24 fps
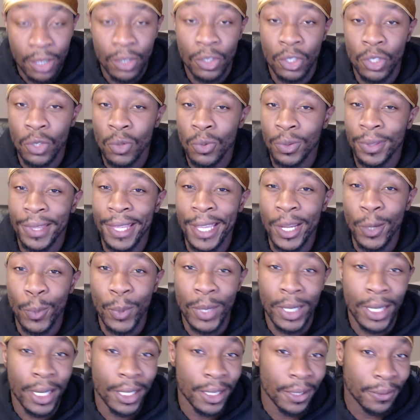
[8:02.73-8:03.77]
Do you think
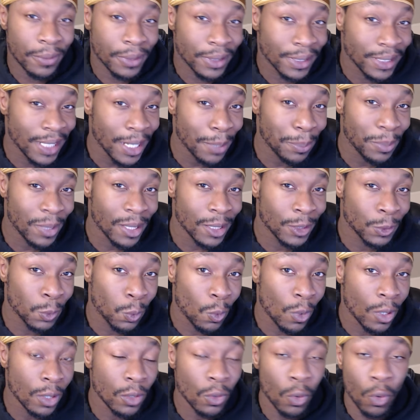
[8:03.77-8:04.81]
we could have skipped this
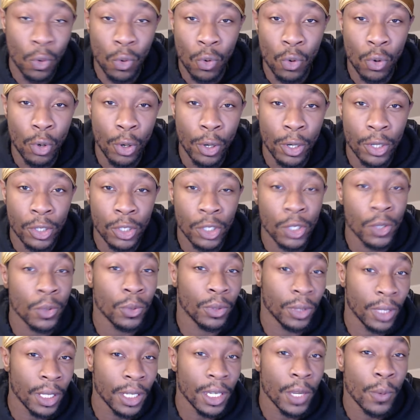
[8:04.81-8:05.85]
one or do you
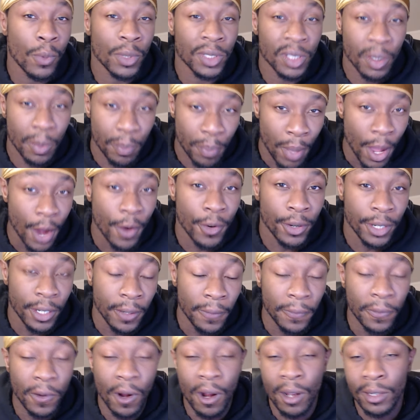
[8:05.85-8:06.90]
think it was
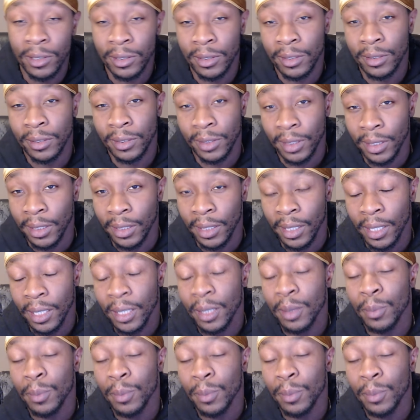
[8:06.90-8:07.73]
imperative for us to see?